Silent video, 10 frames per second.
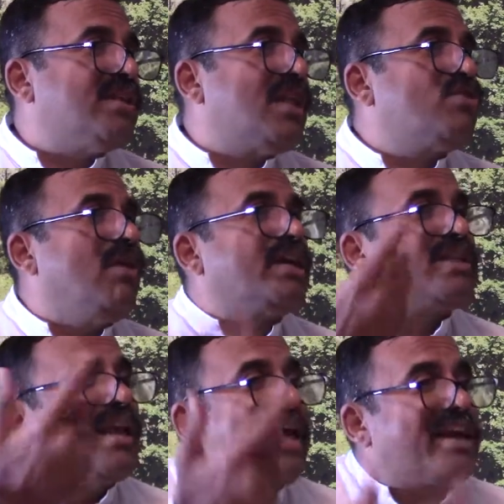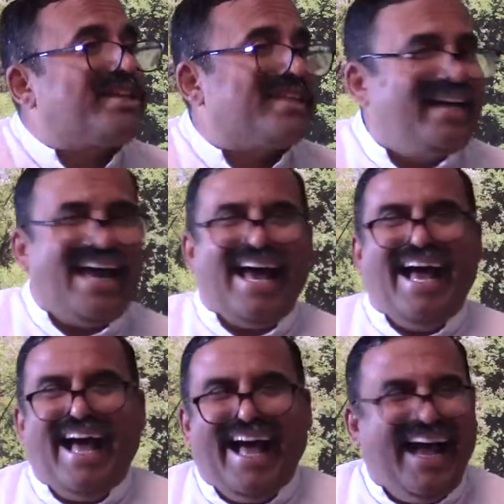there is no external characteristics.
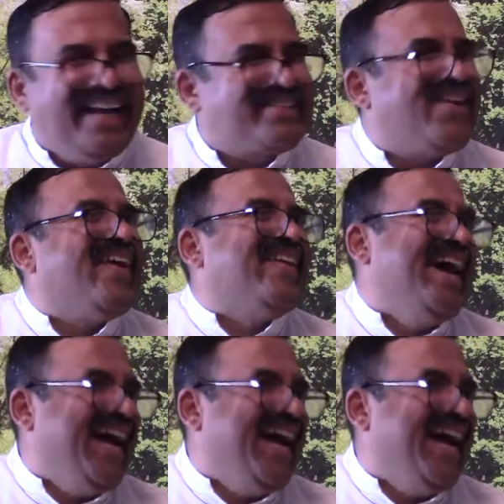It's gone.